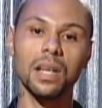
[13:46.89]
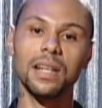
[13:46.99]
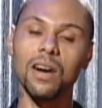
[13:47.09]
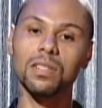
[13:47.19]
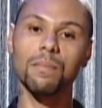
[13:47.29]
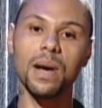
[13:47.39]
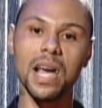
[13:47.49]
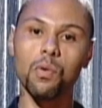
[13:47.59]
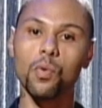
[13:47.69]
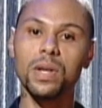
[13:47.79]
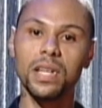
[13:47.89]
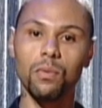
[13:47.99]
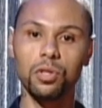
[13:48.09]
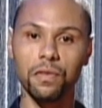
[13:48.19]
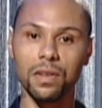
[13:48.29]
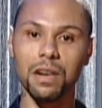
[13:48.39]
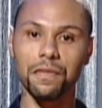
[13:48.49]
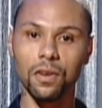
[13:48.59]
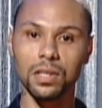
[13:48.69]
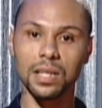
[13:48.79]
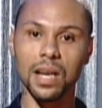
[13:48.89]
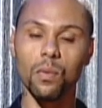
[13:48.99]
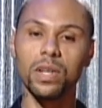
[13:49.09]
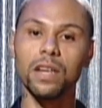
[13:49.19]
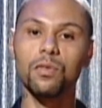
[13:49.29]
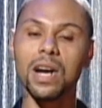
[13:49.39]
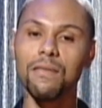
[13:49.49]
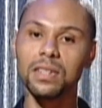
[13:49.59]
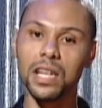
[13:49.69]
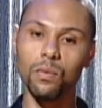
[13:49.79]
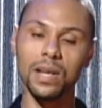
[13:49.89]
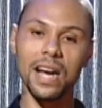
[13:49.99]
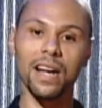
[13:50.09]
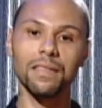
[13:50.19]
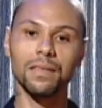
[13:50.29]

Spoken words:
Now, as a man, when we get with you for that first time, we give you everything we have